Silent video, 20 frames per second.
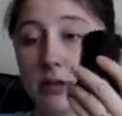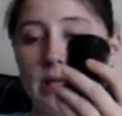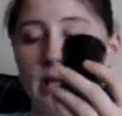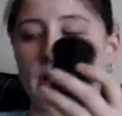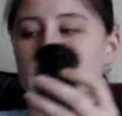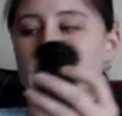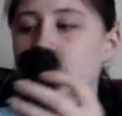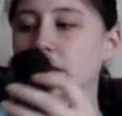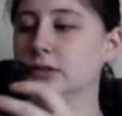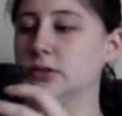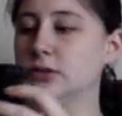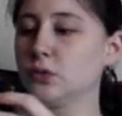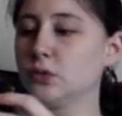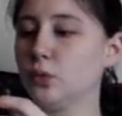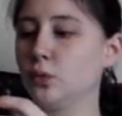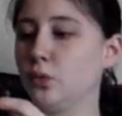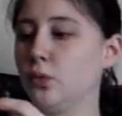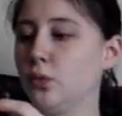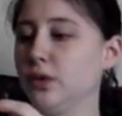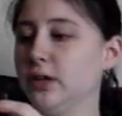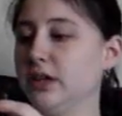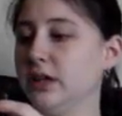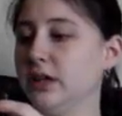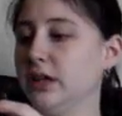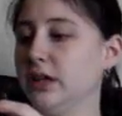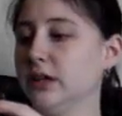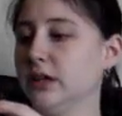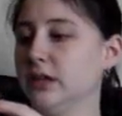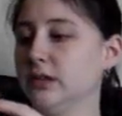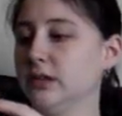yeah, it's
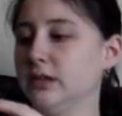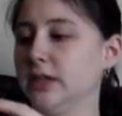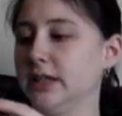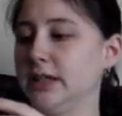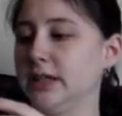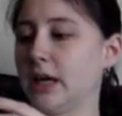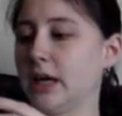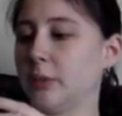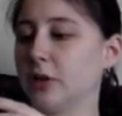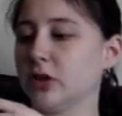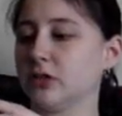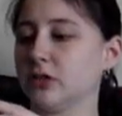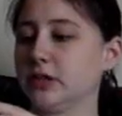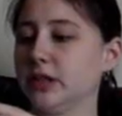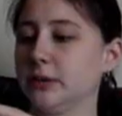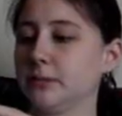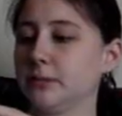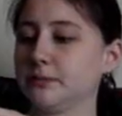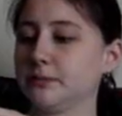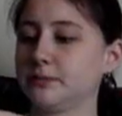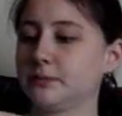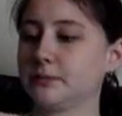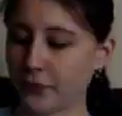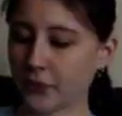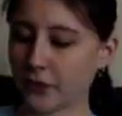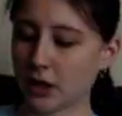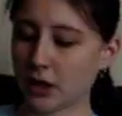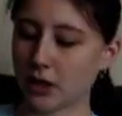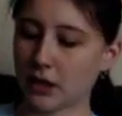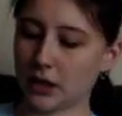really chemically.
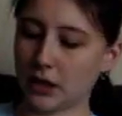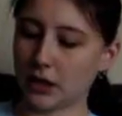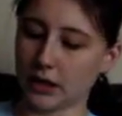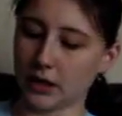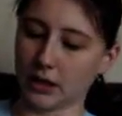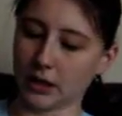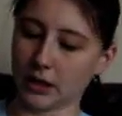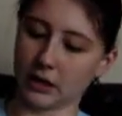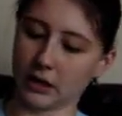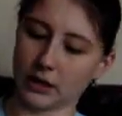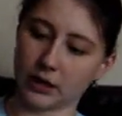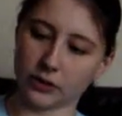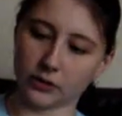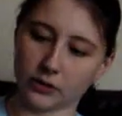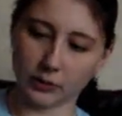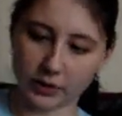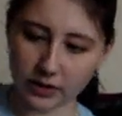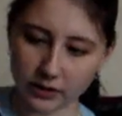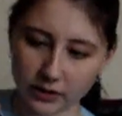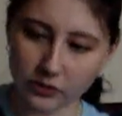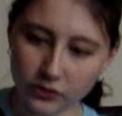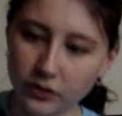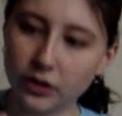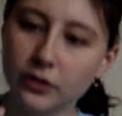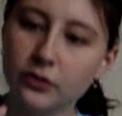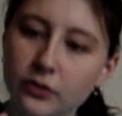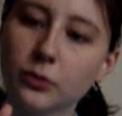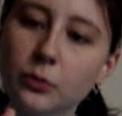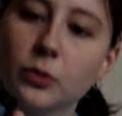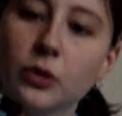And as we can
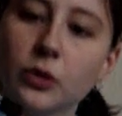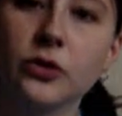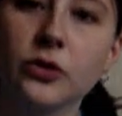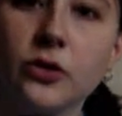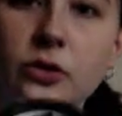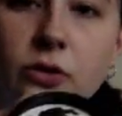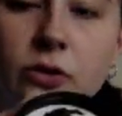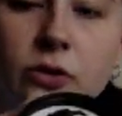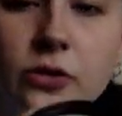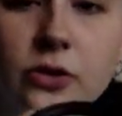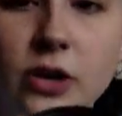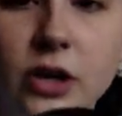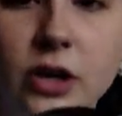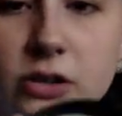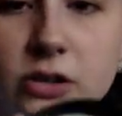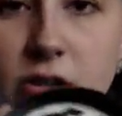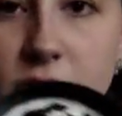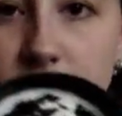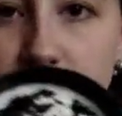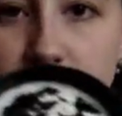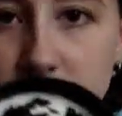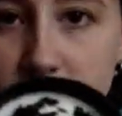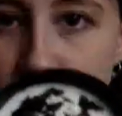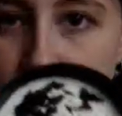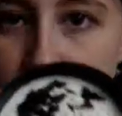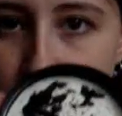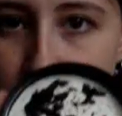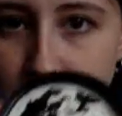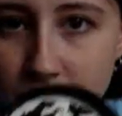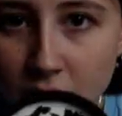see from what's stuck to the
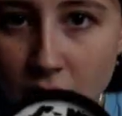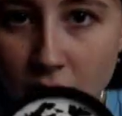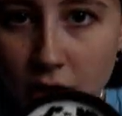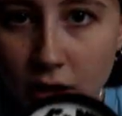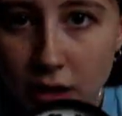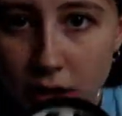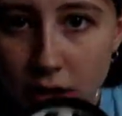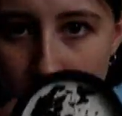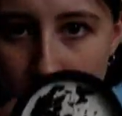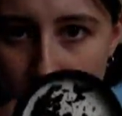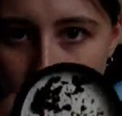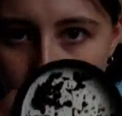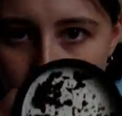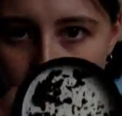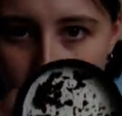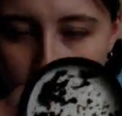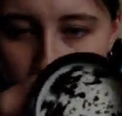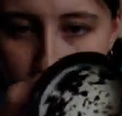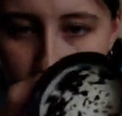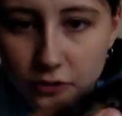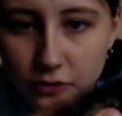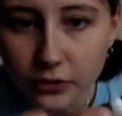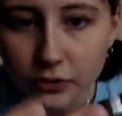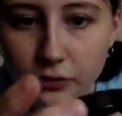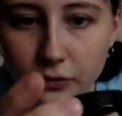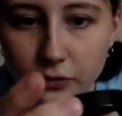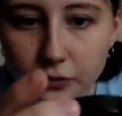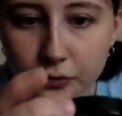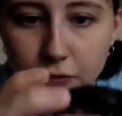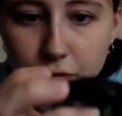lid, this is
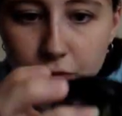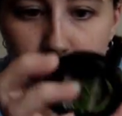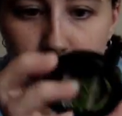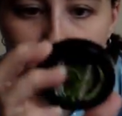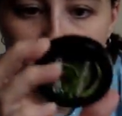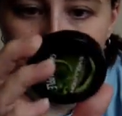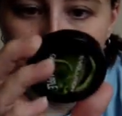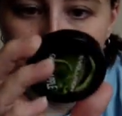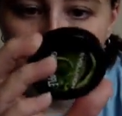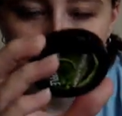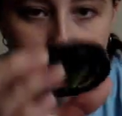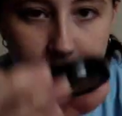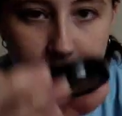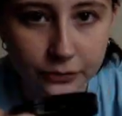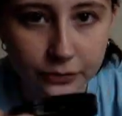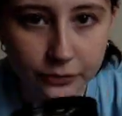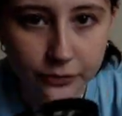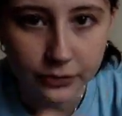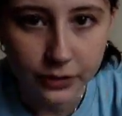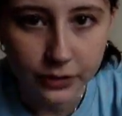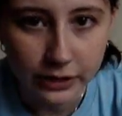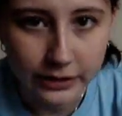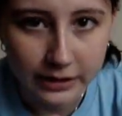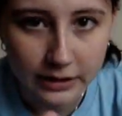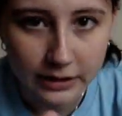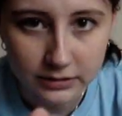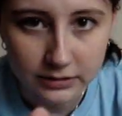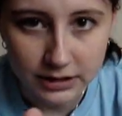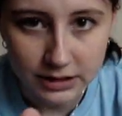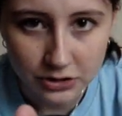very, very
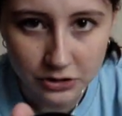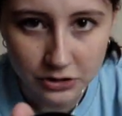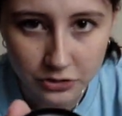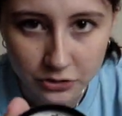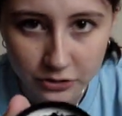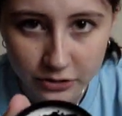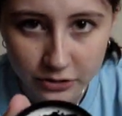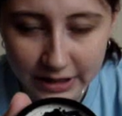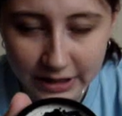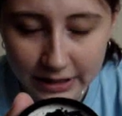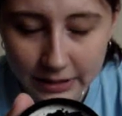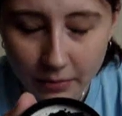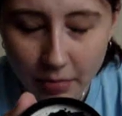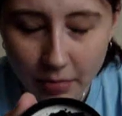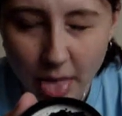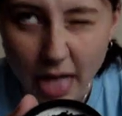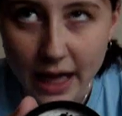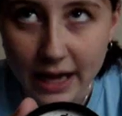glycerin-y.